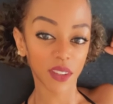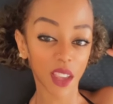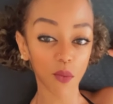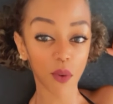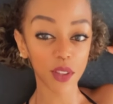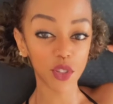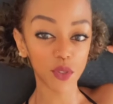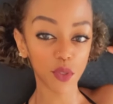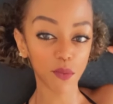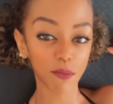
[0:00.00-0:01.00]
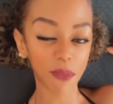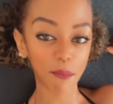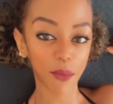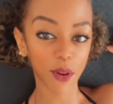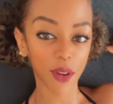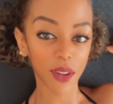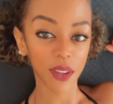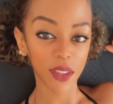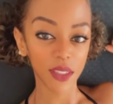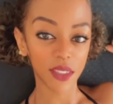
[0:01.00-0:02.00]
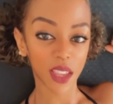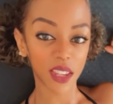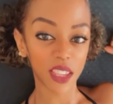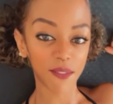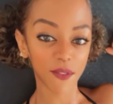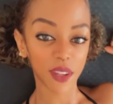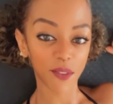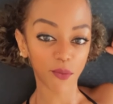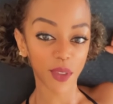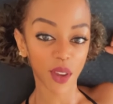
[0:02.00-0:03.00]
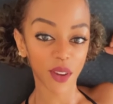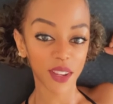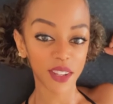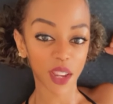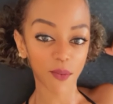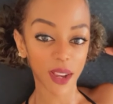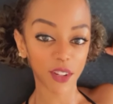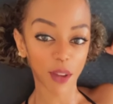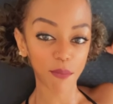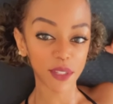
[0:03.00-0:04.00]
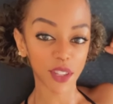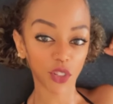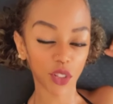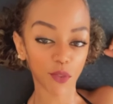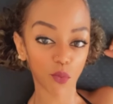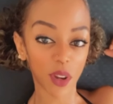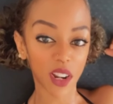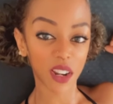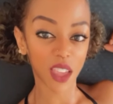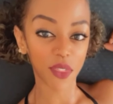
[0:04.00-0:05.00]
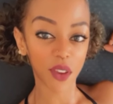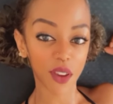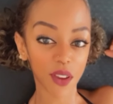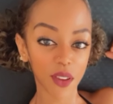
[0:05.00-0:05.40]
I want you to remember that even if we are in direct opposition of one another,